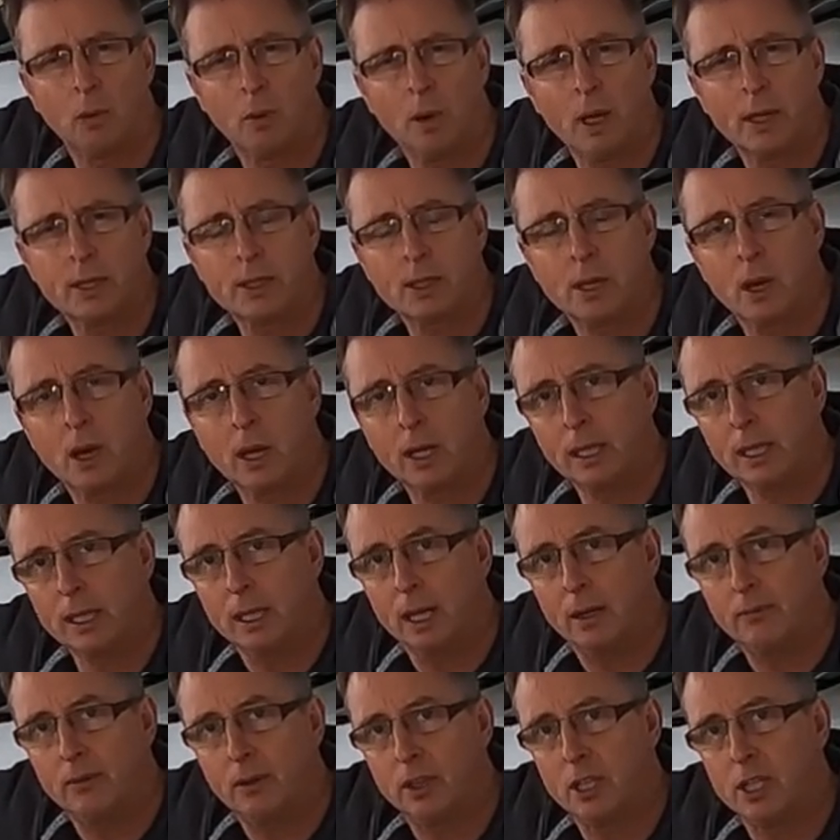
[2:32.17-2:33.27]
up quite
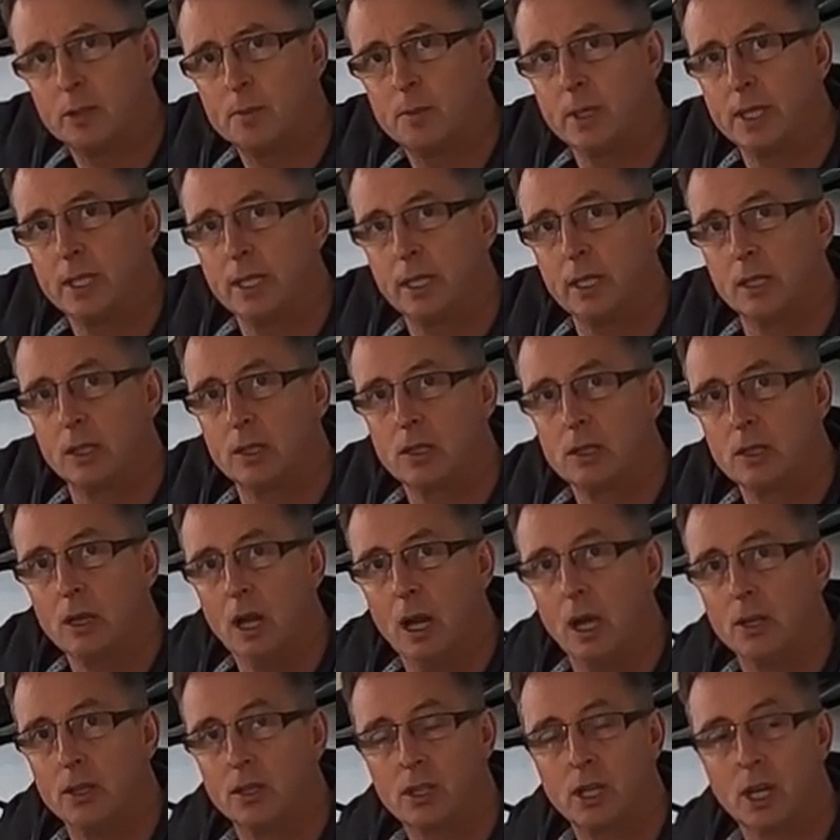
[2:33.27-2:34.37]
tightly enough on this particular
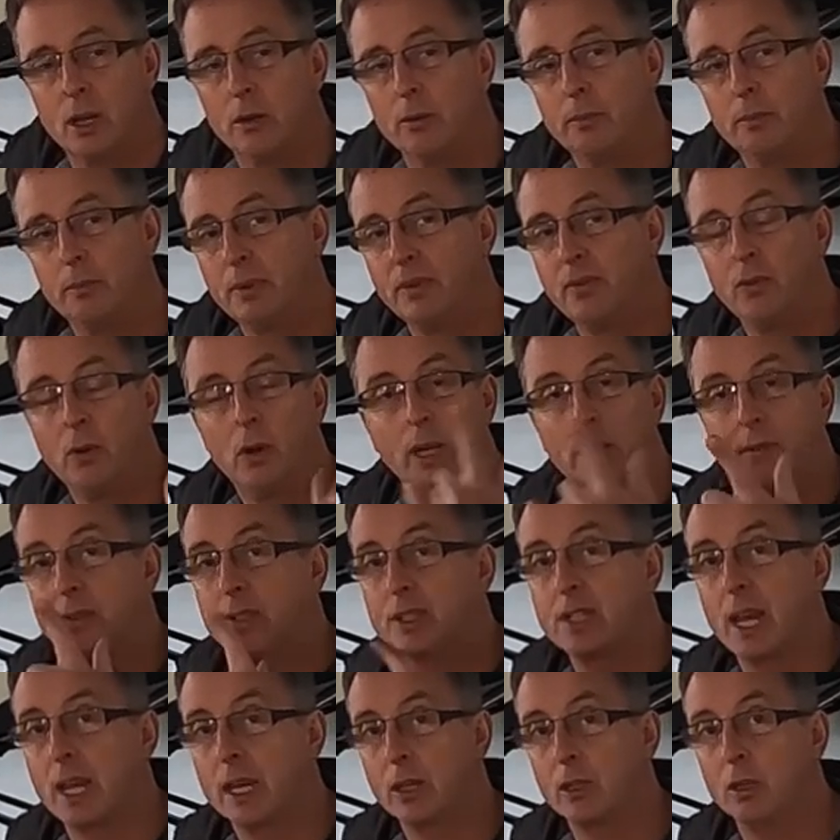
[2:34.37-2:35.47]
side, so before
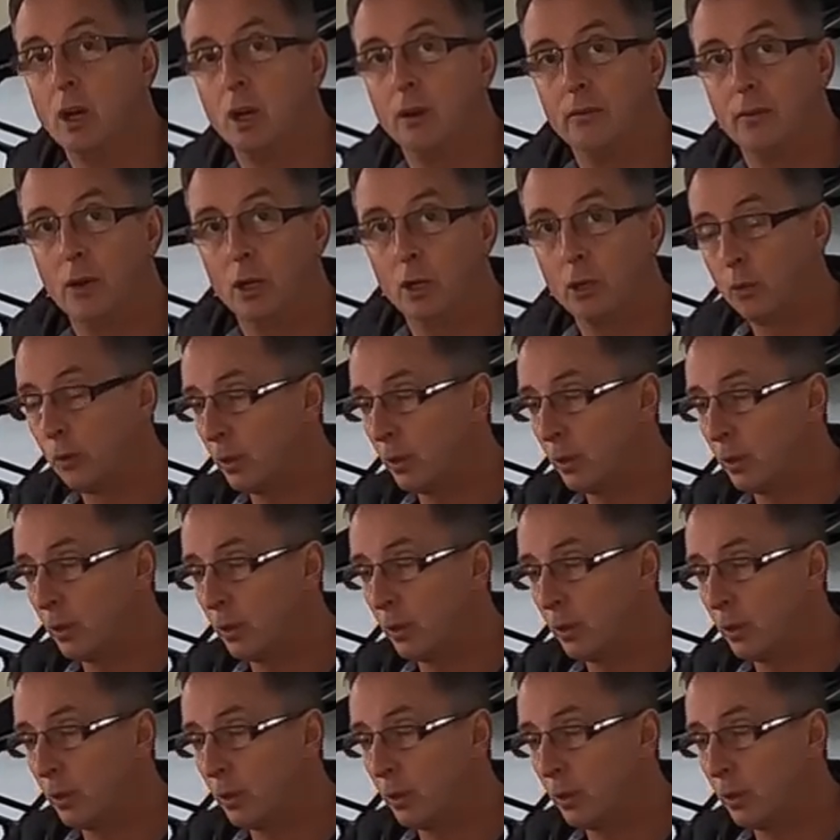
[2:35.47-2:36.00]
I'd even taken off,